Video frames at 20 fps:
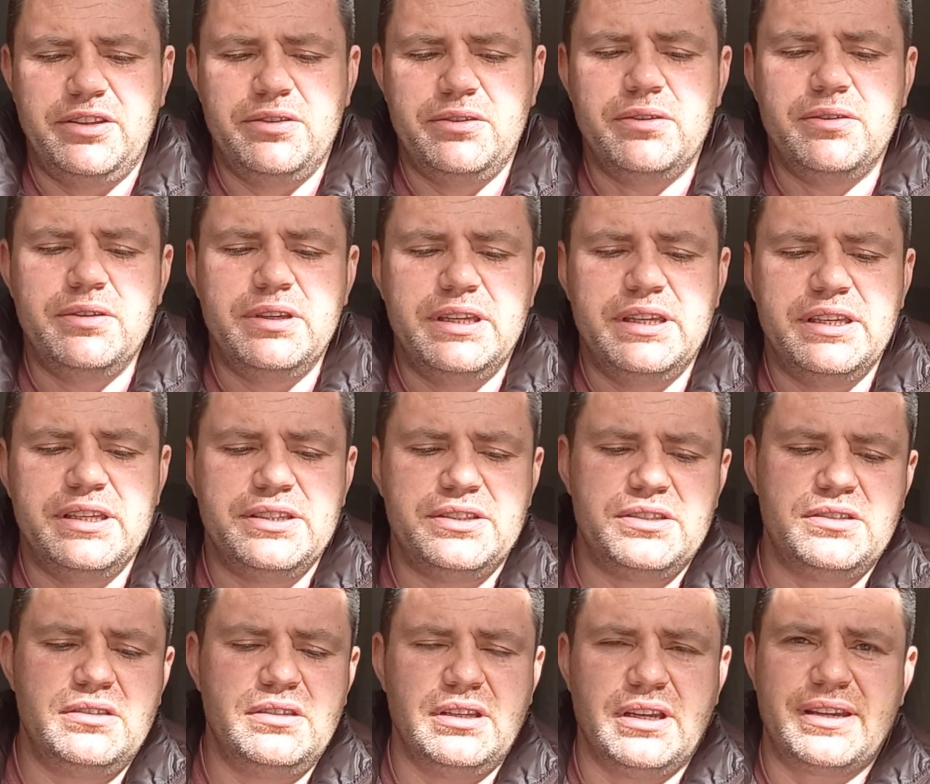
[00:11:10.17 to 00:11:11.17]
do
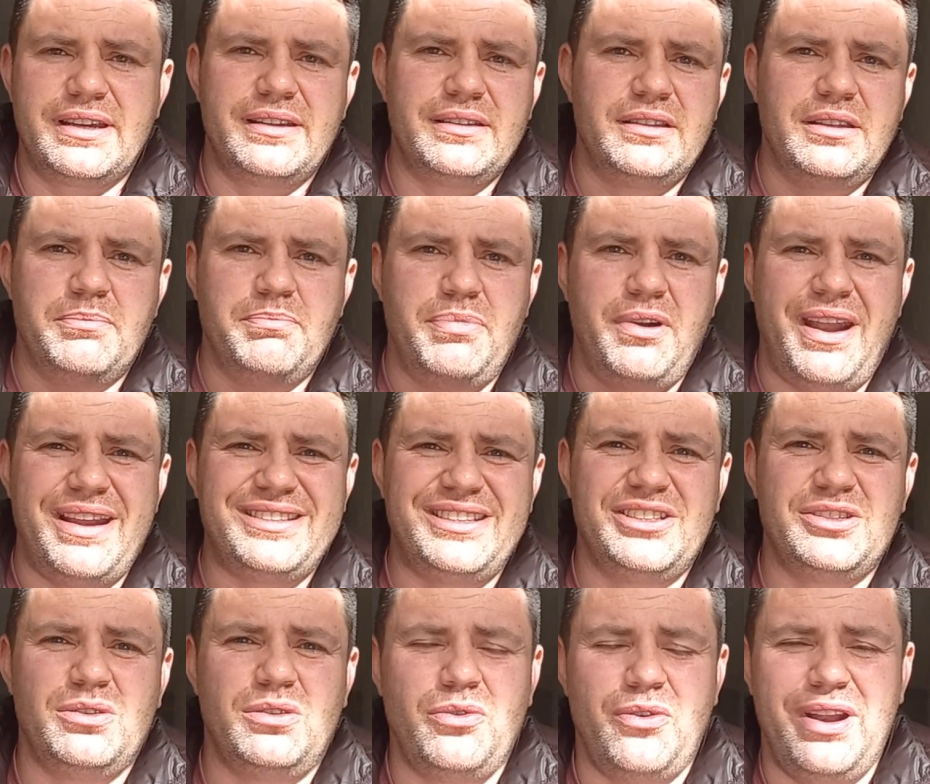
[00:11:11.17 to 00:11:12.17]
is the brass
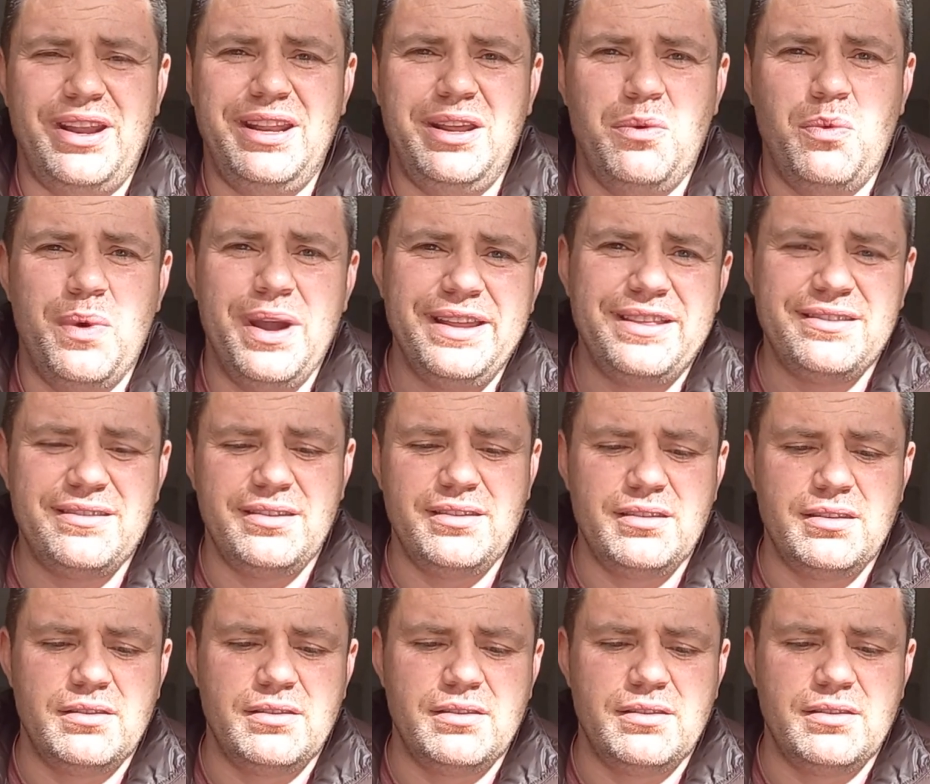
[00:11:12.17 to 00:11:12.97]
is already wet,